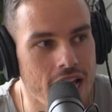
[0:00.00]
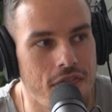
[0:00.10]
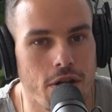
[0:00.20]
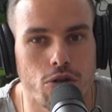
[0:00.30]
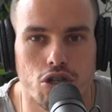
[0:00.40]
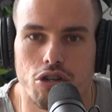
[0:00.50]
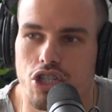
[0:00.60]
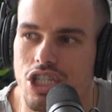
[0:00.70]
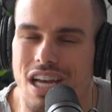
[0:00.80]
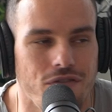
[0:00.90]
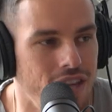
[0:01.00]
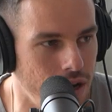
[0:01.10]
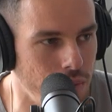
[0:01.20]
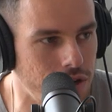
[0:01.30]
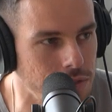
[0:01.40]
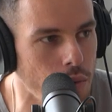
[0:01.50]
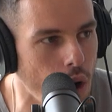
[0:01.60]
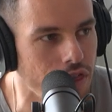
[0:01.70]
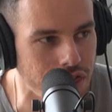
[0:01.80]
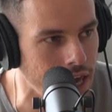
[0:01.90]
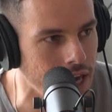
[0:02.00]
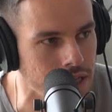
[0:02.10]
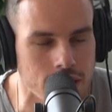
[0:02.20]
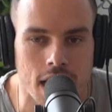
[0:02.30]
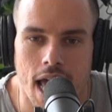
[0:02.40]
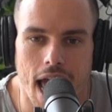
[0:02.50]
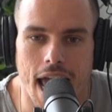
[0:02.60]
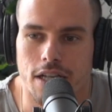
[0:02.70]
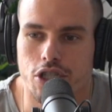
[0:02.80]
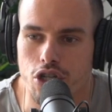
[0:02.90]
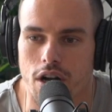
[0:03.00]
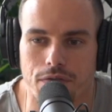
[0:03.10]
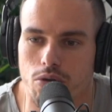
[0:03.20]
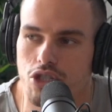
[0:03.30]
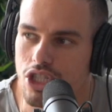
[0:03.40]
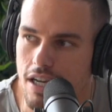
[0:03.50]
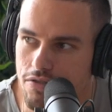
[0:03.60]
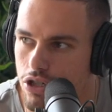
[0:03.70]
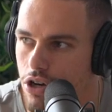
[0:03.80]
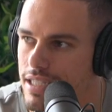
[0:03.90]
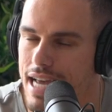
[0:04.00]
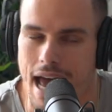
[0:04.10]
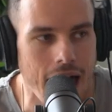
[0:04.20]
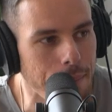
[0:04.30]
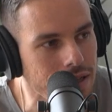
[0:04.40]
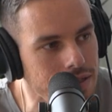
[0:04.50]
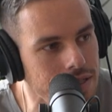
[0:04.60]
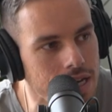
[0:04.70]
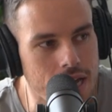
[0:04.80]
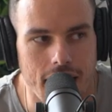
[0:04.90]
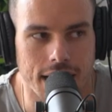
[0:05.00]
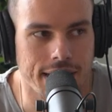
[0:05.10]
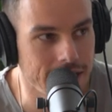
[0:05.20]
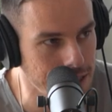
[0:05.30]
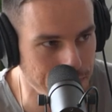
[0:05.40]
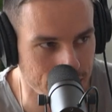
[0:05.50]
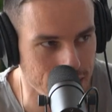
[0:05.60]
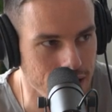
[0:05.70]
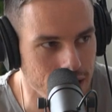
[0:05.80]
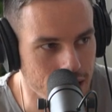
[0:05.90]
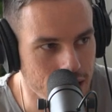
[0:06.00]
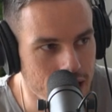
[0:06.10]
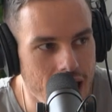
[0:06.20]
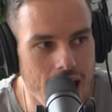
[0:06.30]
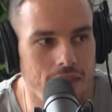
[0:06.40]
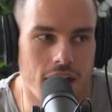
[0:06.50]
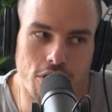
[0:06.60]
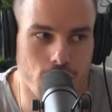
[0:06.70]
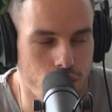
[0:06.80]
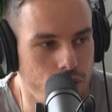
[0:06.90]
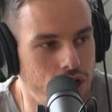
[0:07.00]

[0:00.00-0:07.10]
then you start shifting with small things, and sooner enough, those shifts turn into habits and discipline. And then you, mm-hmm. you